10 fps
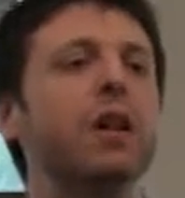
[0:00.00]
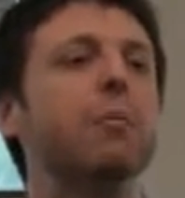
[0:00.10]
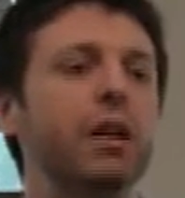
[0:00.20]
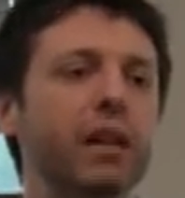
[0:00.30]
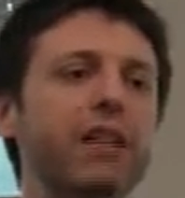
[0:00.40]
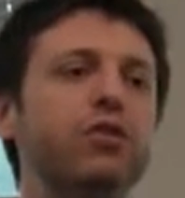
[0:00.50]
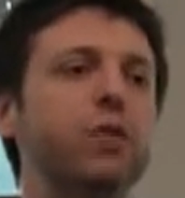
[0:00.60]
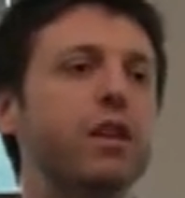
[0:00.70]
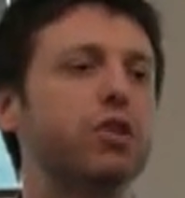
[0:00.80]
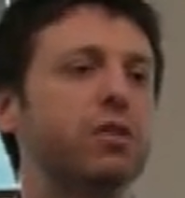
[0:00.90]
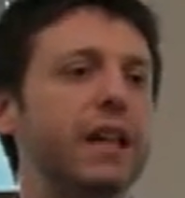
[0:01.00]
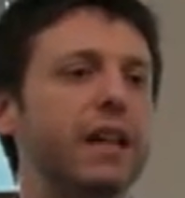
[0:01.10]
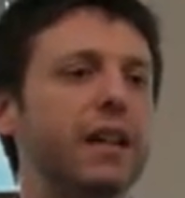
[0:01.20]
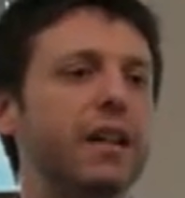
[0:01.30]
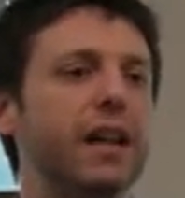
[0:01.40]
but less structured
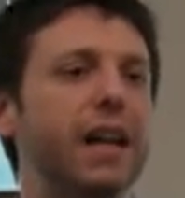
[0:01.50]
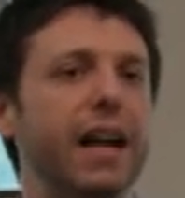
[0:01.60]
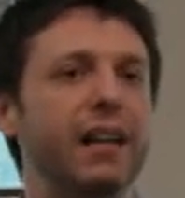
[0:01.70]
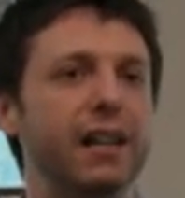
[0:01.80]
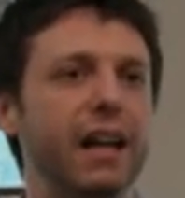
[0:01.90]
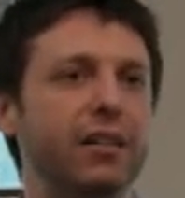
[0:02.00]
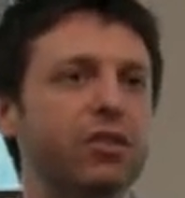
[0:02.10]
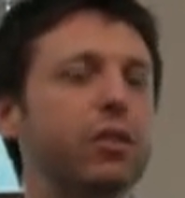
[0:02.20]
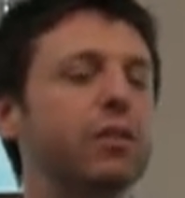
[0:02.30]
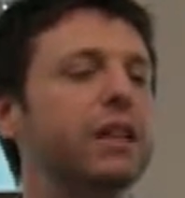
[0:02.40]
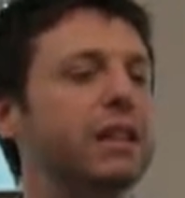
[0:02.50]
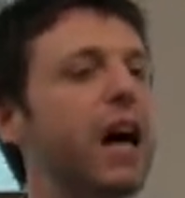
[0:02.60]
data, and certainly